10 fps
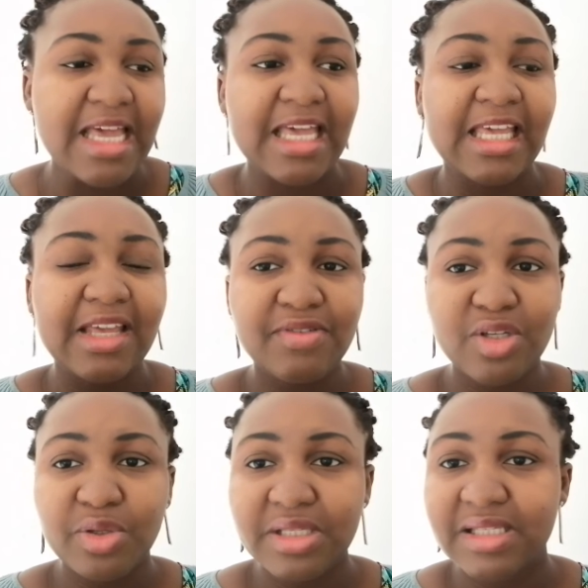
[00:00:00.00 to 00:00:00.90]
He gives
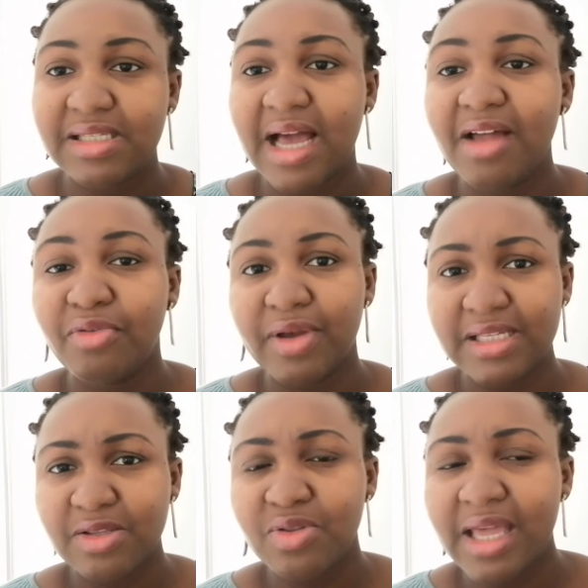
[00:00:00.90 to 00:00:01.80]
us advice.
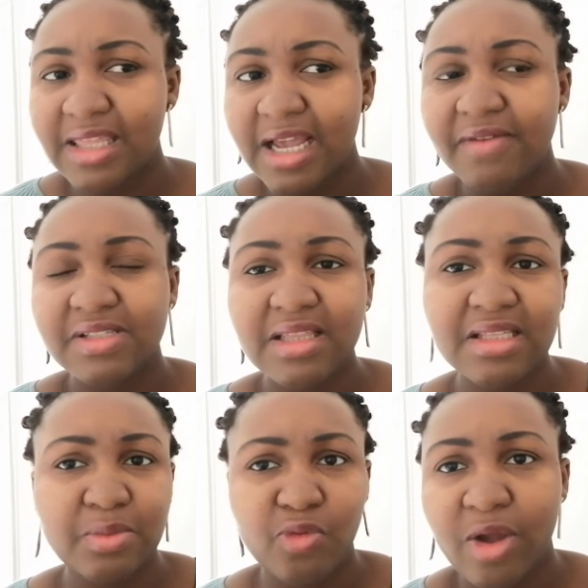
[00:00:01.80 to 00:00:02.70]
I think I've said
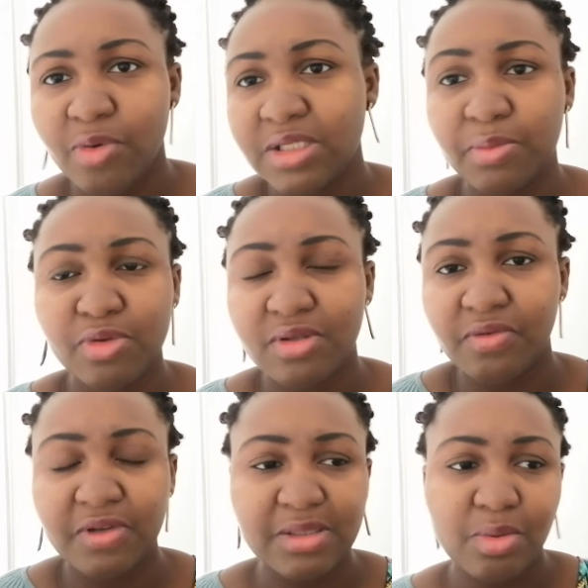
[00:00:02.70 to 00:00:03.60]
this before. I wrote a post on
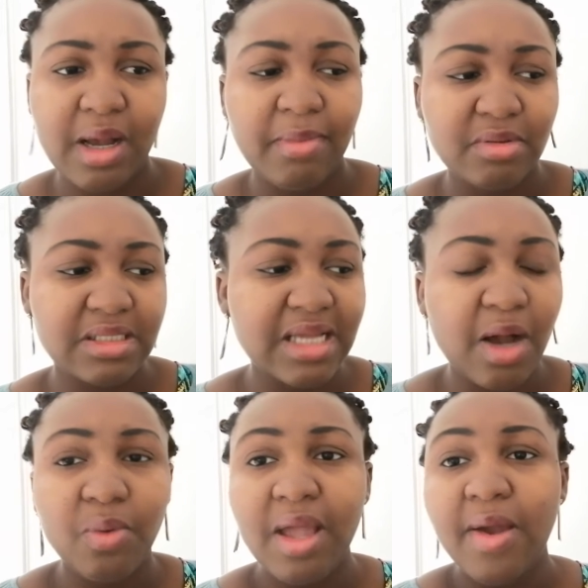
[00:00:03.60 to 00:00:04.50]
Facebook about it,
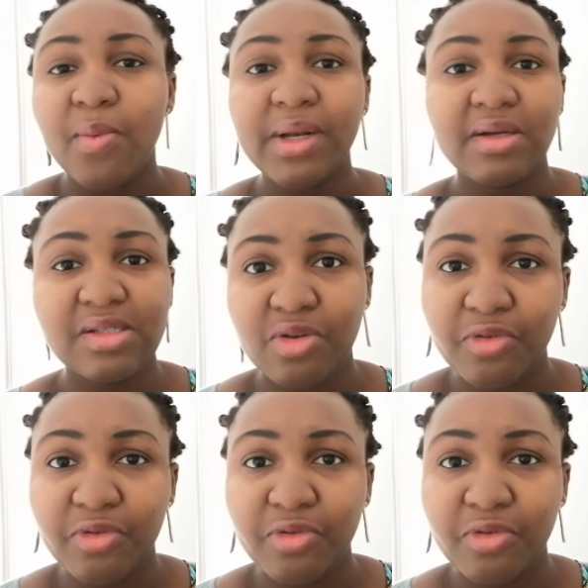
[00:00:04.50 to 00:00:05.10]
how when I was in